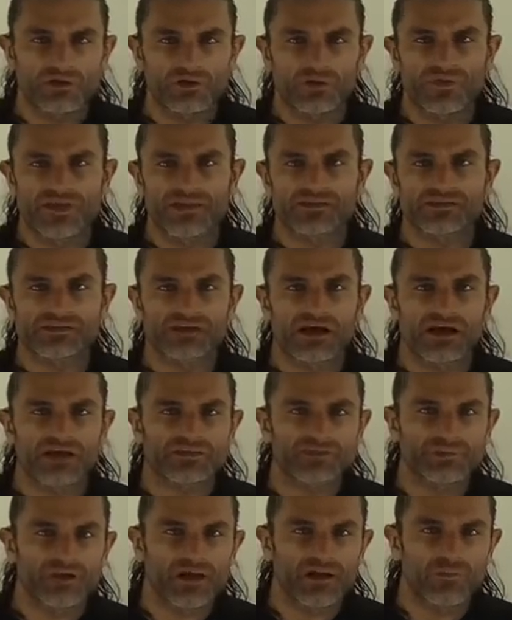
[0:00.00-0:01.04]
You then
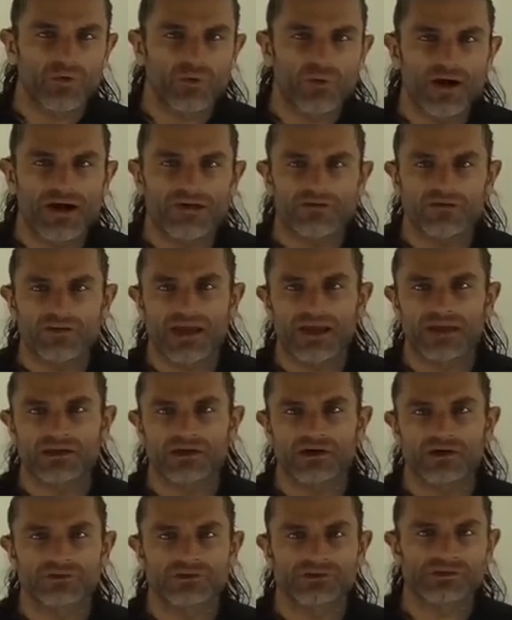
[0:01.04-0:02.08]
start to become aware of light
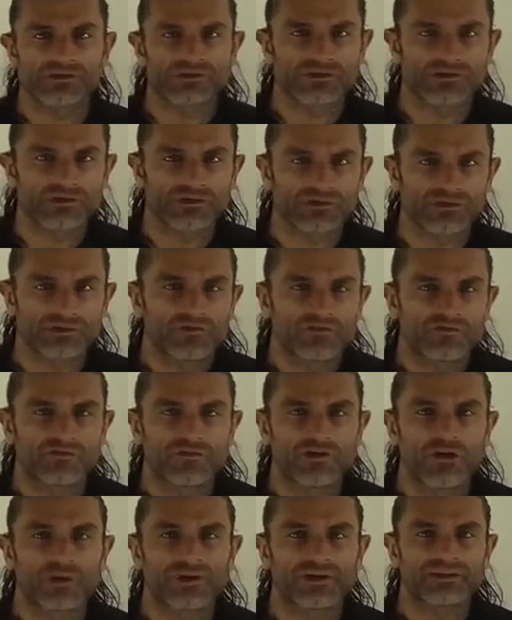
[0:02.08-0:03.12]
codes
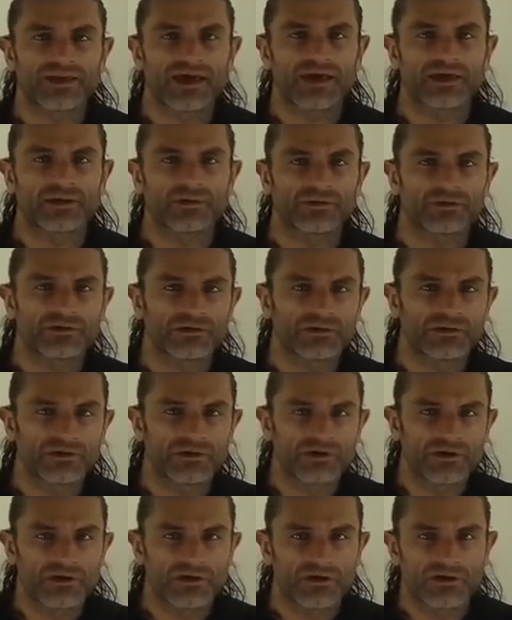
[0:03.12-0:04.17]
flowing down
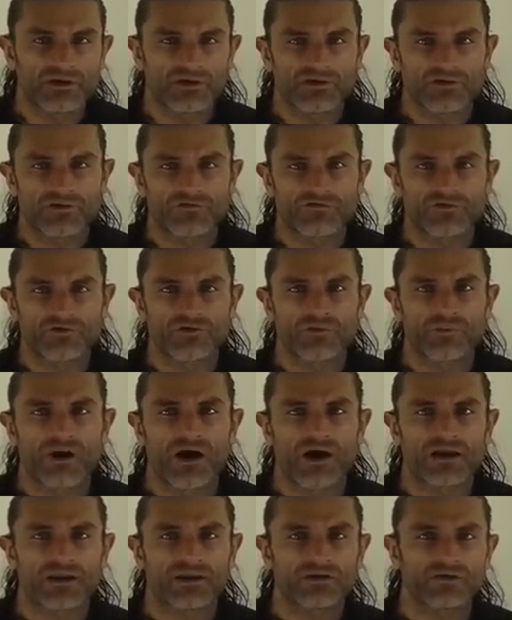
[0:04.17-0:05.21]
through the
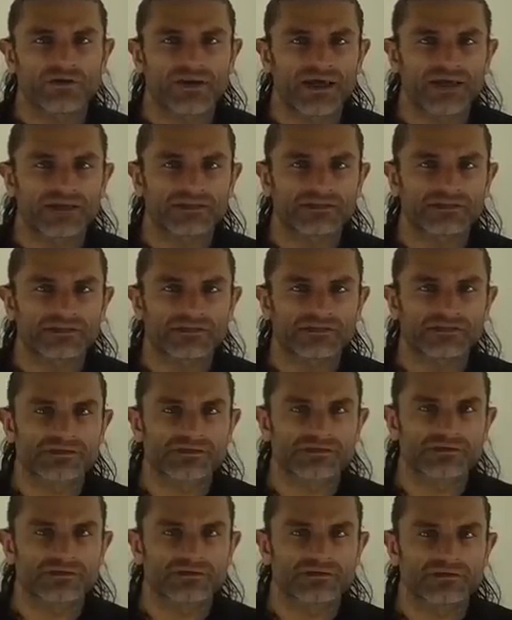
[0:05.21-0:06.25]
pineal
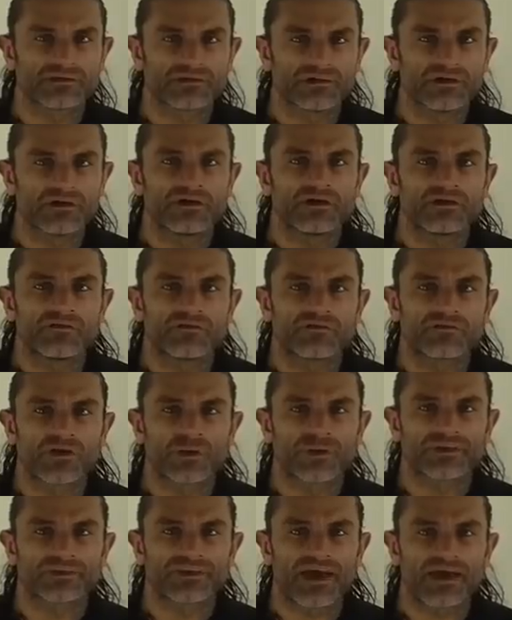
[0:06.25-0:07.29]
glands,
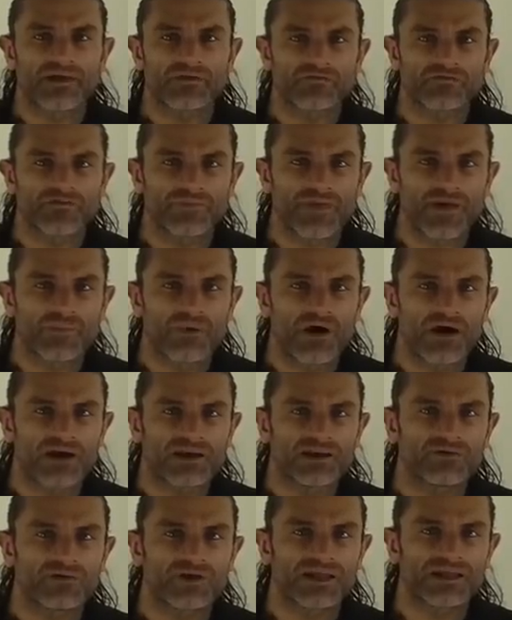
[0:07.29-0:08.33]
flowing down from their
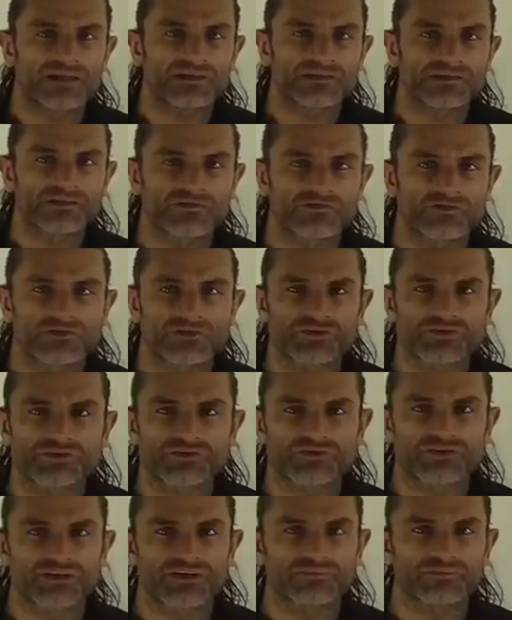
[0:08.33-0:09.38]
pineal glands through the
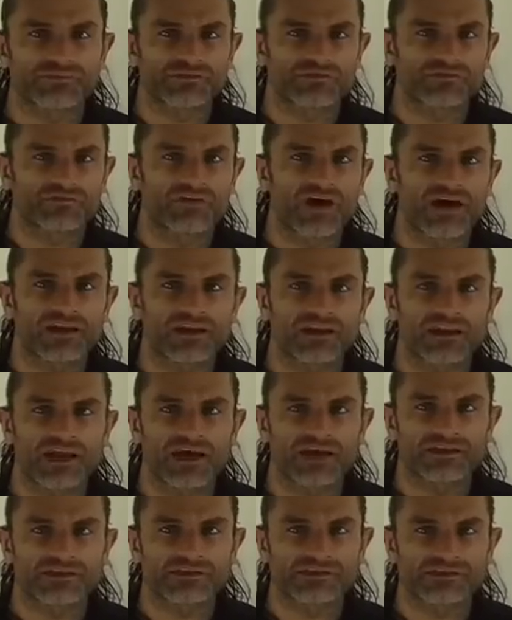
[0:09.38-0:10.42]
streams of violet
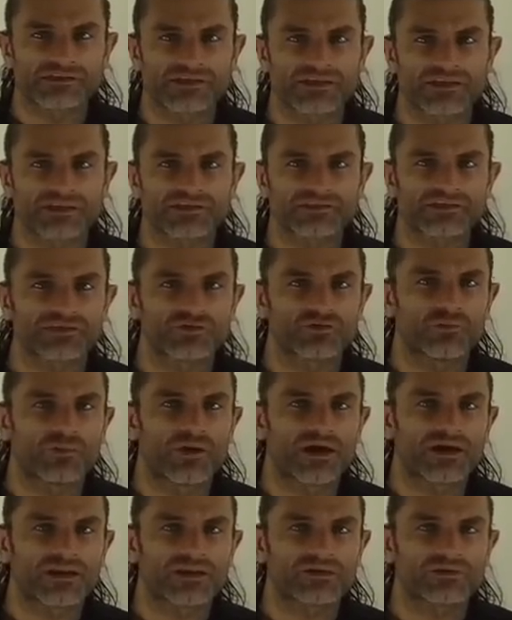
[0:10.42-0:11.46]
light and into your
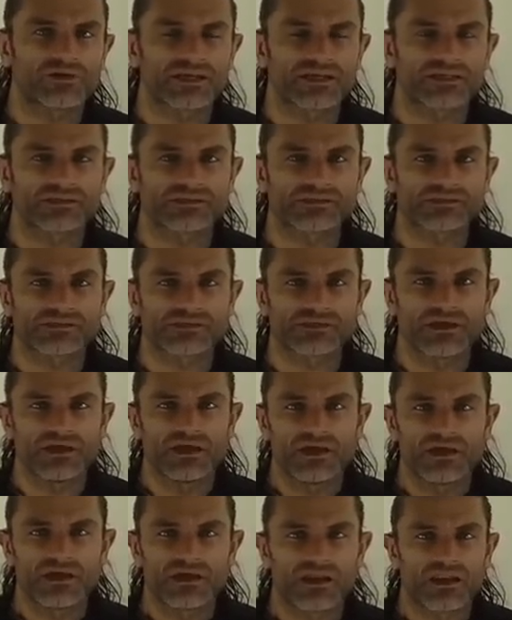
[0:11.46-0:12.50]
pineal glands.
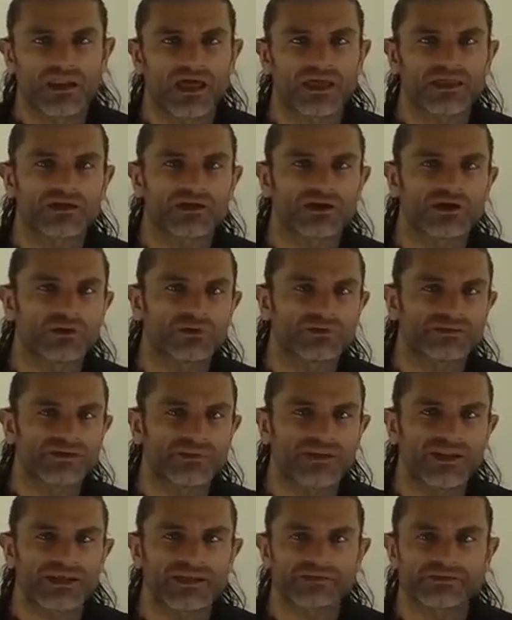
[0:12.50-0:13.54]
Light codes
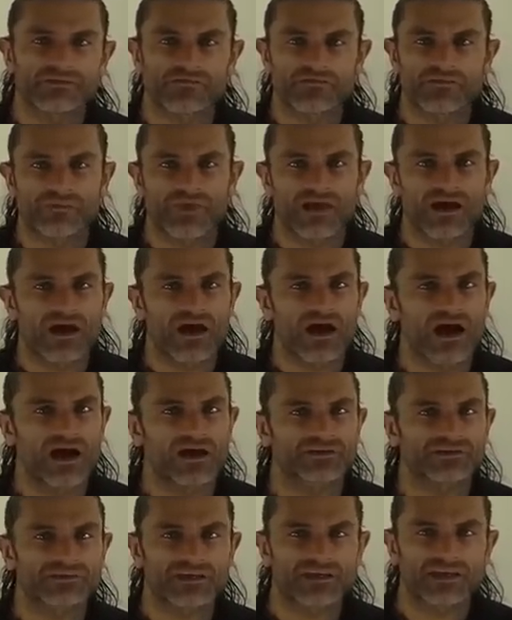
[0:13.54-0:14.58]
emanating from their
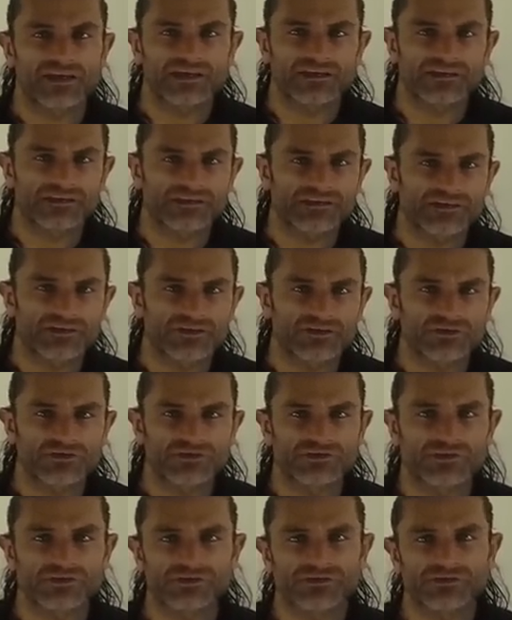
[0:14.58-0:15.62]
hearts connecting to
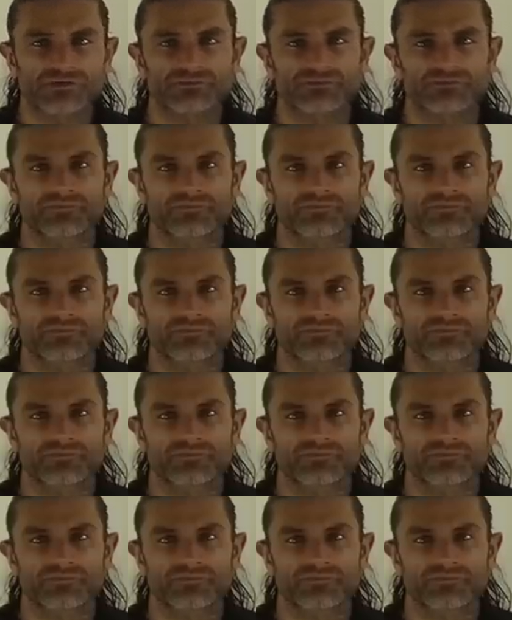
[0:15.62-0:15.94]
yours.